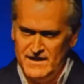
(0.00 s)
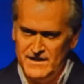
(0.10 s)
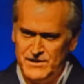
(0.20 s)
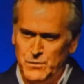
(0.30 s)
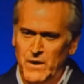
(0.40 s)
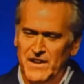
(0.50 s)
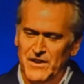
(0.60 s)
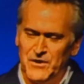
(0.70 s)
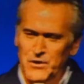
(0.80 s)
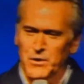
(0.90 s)
Sweating
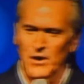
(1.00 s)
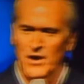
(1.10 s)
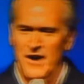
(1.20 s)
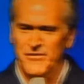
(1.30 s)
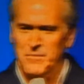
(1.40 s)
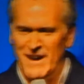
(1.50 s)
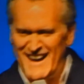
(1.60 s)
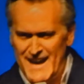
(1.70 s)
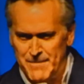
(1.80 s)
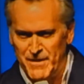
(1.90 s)
your noodle off in
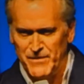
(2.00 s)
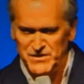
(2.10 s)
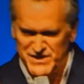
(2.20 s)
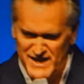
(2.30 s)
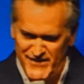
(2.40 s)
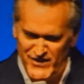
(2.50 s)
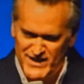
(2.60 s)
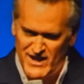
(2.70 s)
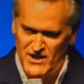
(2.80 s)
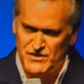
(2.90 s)
Miami for 7
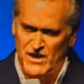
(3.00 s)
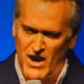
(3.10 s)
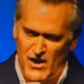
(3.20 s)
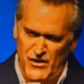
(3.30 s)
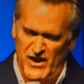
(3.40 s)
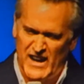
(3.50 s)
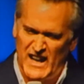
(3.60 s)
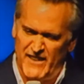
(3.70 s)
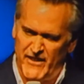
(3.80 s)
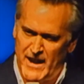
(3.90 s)
years,
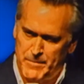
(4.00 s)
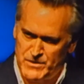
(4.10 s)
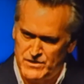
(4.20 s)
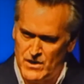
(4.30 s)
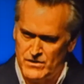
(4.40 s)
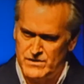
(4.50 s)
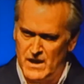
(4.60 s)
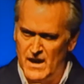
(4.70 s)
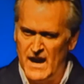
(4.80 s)
111 episodes.